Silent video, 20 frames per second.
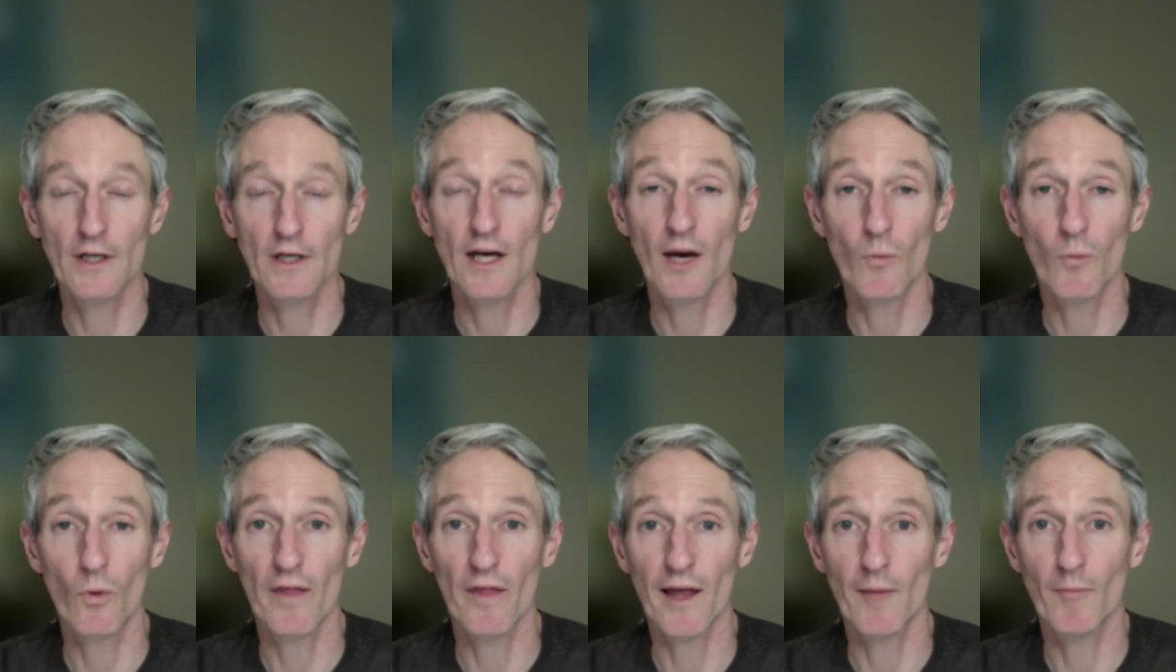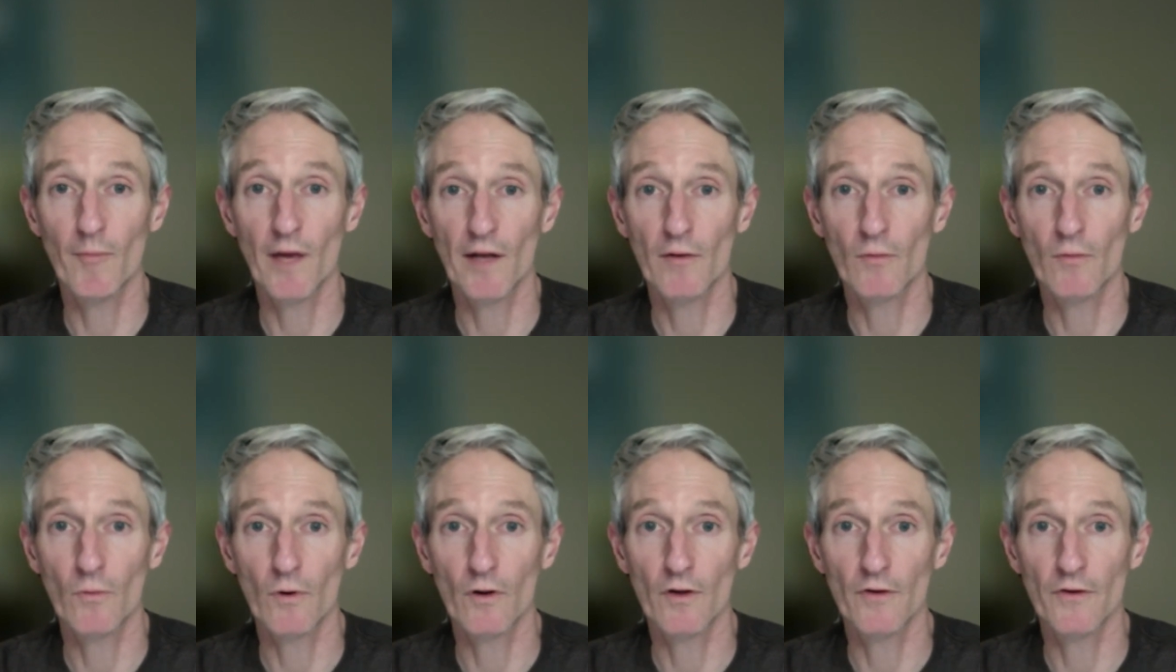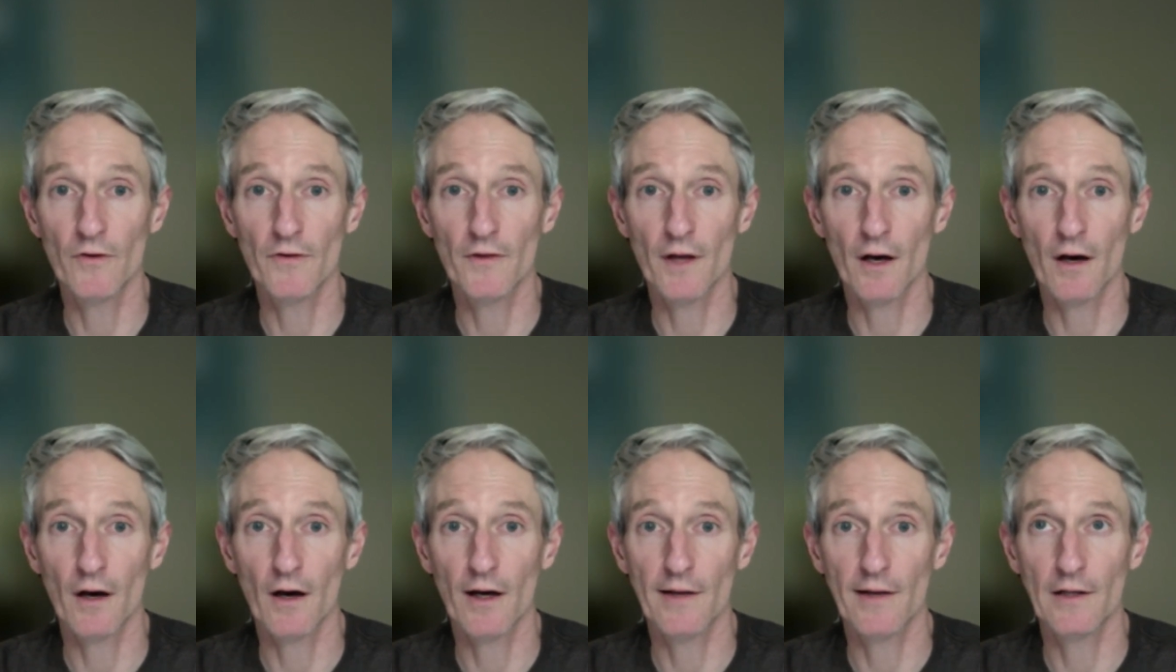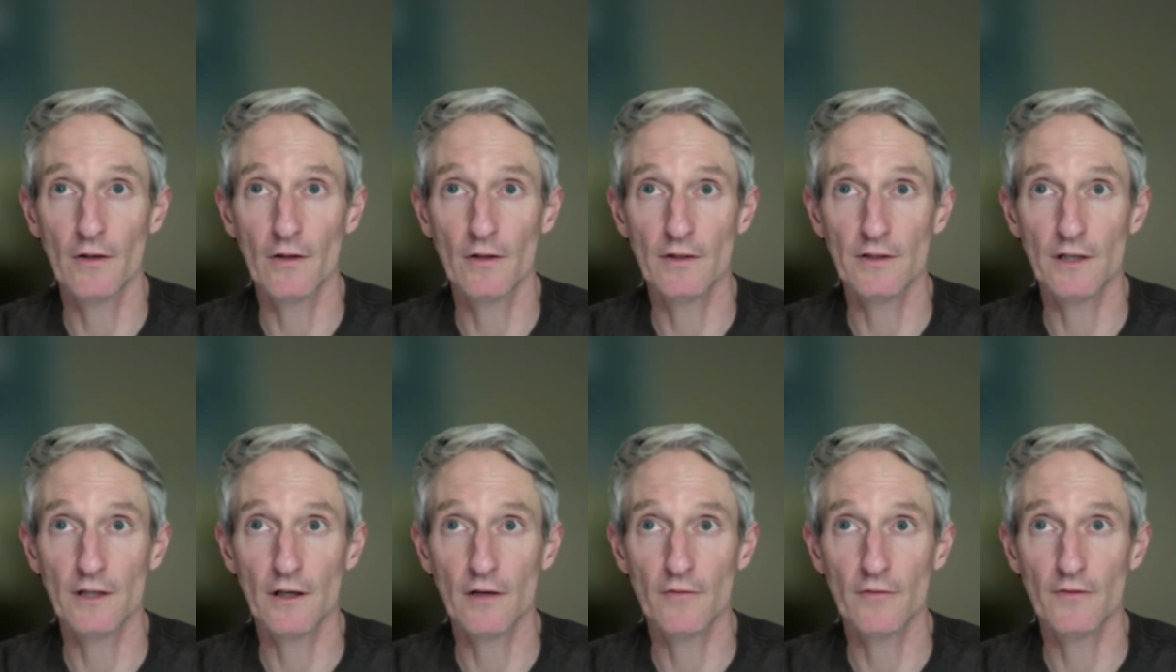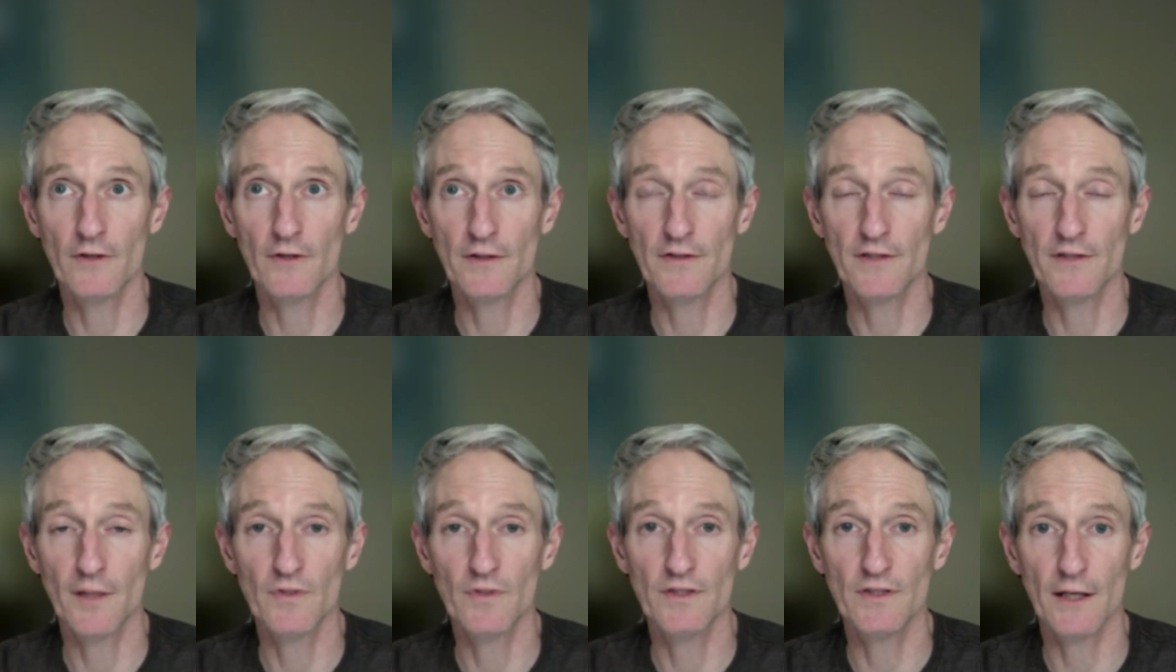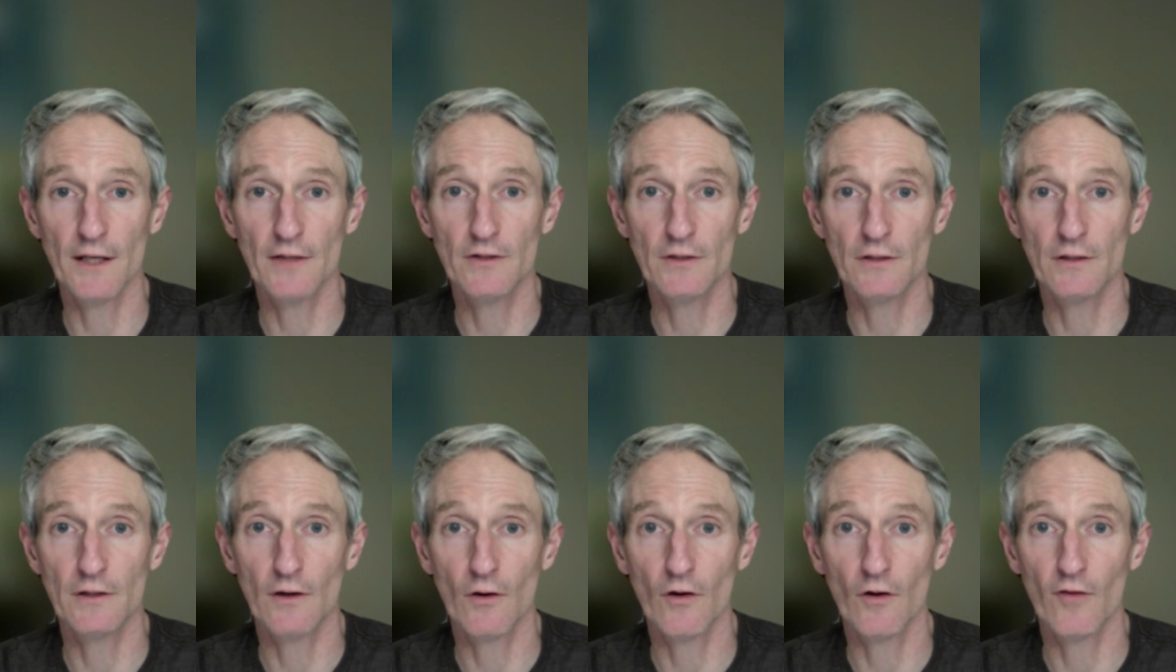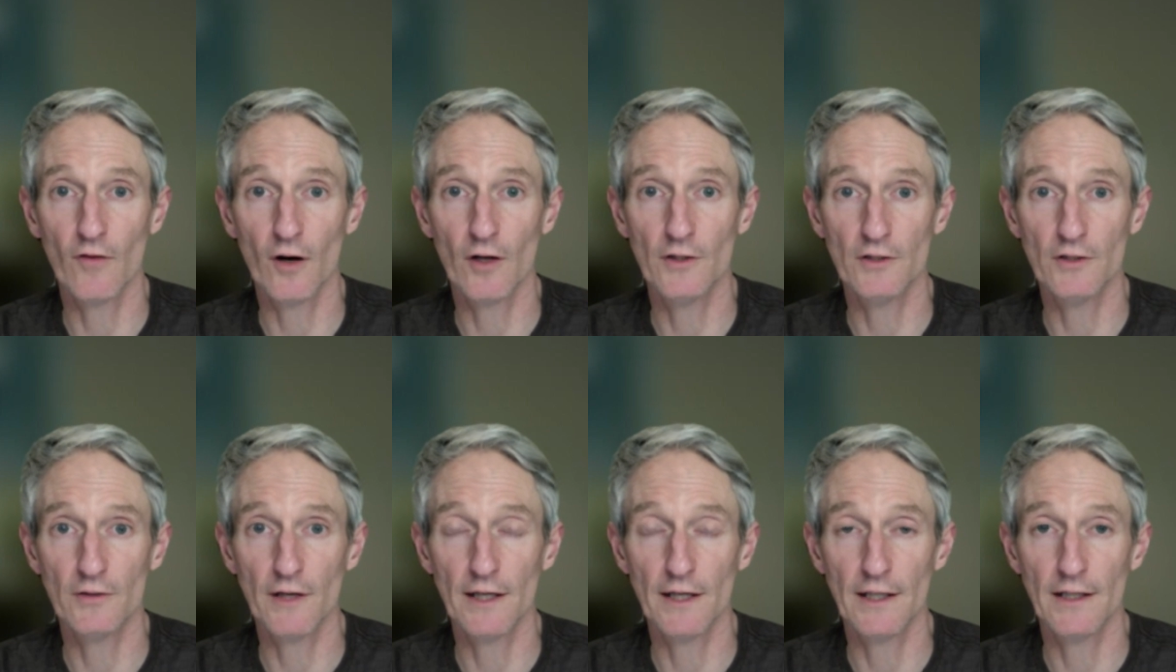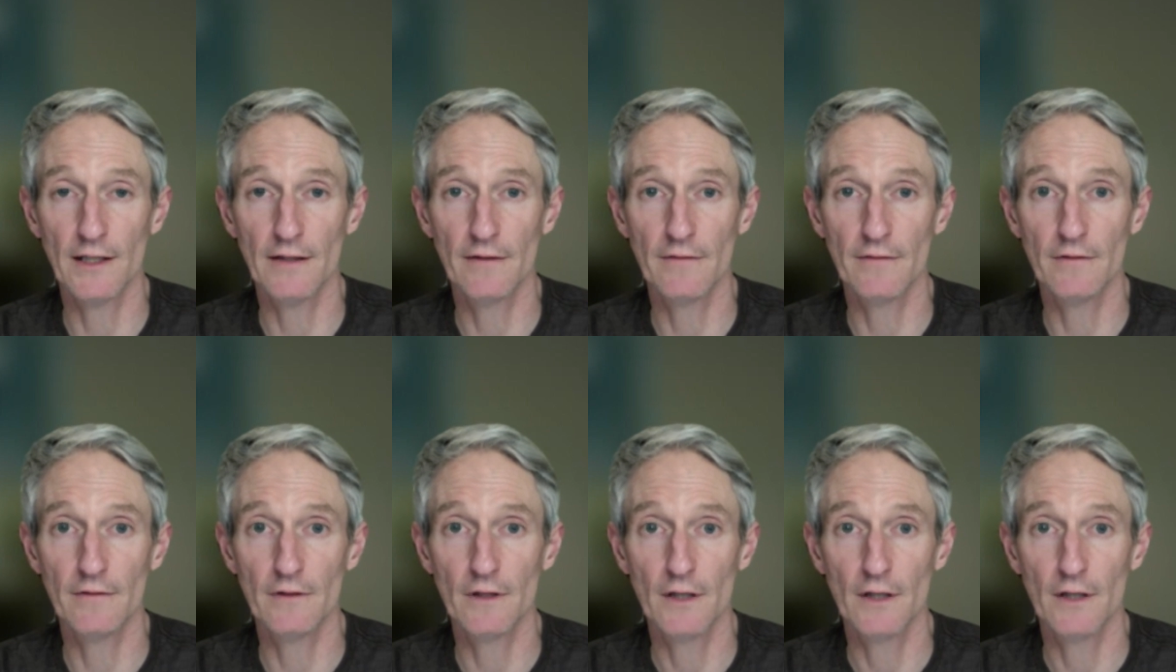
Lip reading: And what that meant was that I looked after a subsection of our trainees.